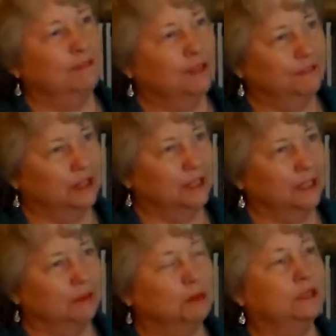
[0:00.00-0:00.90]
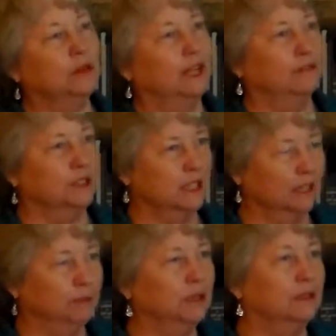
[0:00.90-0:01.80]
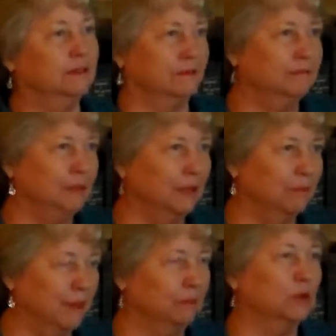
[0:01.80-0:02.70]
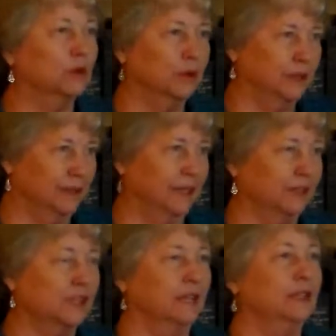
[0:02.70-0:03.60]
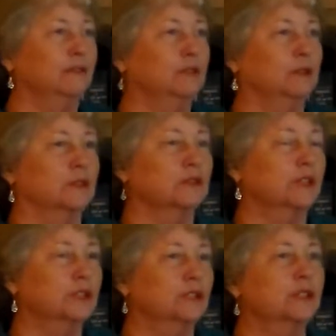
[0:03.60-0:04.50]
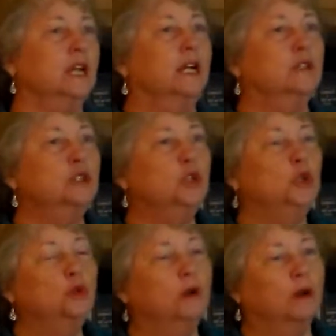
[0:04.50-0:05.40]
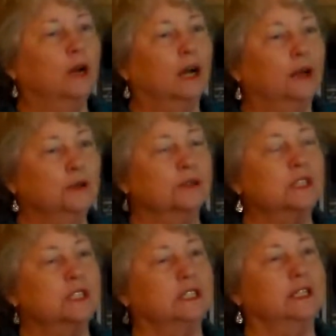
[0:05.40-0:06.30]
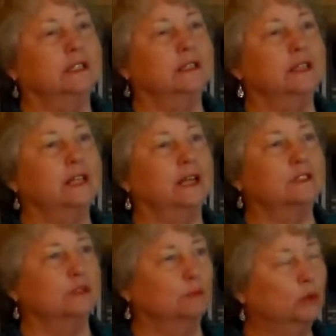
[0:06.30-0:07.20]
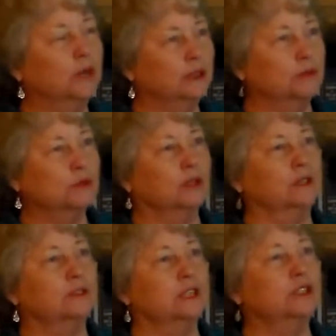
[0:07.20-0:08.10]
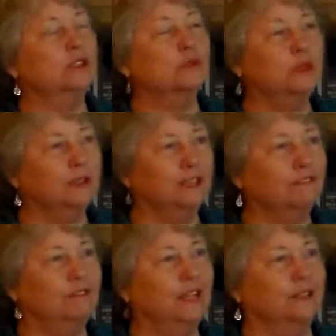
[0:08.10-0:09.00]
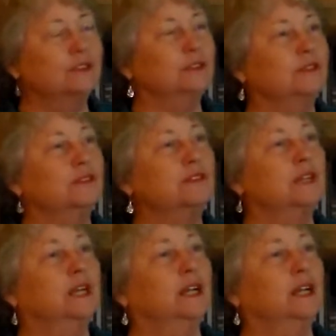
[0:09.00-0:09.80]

have the funding but don't have the time to be a member or an executive in the organizations, to understand that supporting those organizations really advances